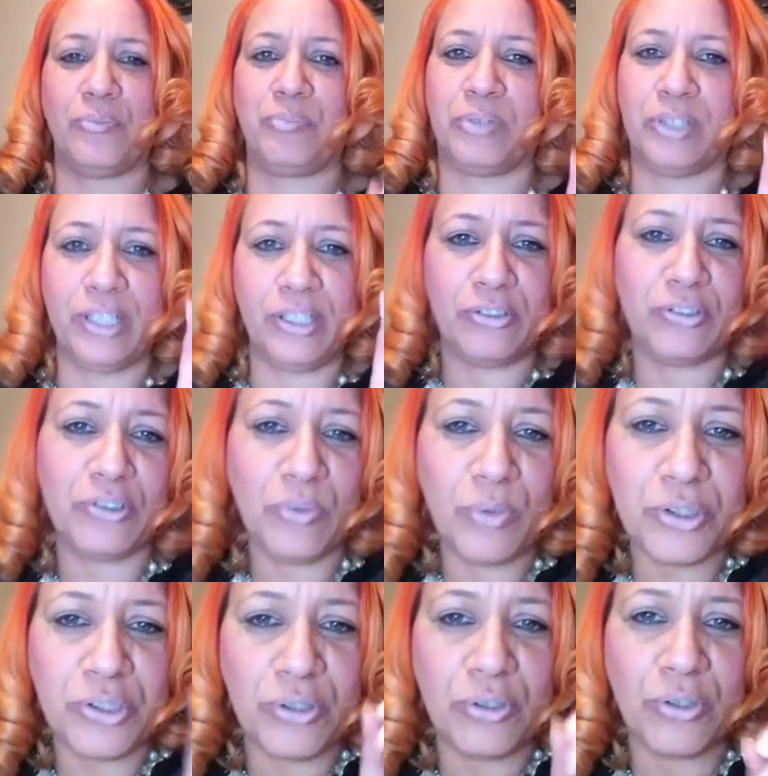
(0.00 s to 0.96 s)
Please do
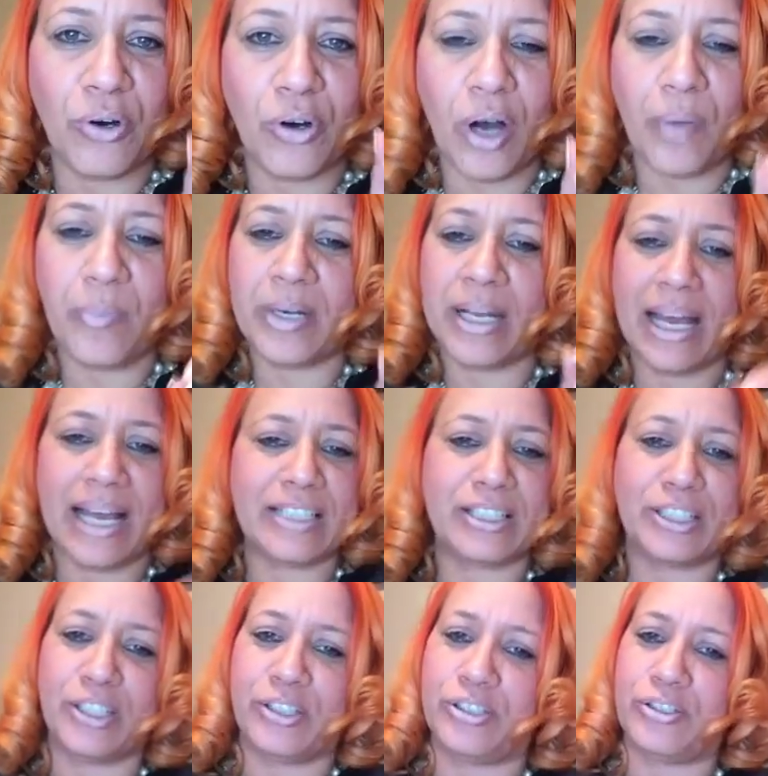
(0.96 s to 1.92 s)
what you know I'm going to
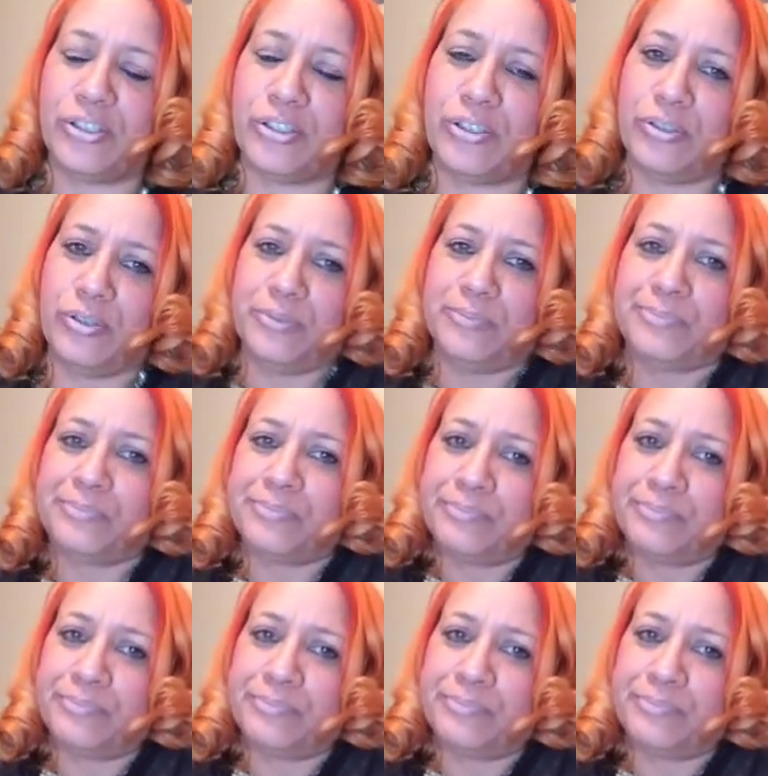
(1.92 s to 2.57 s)
ask you to do.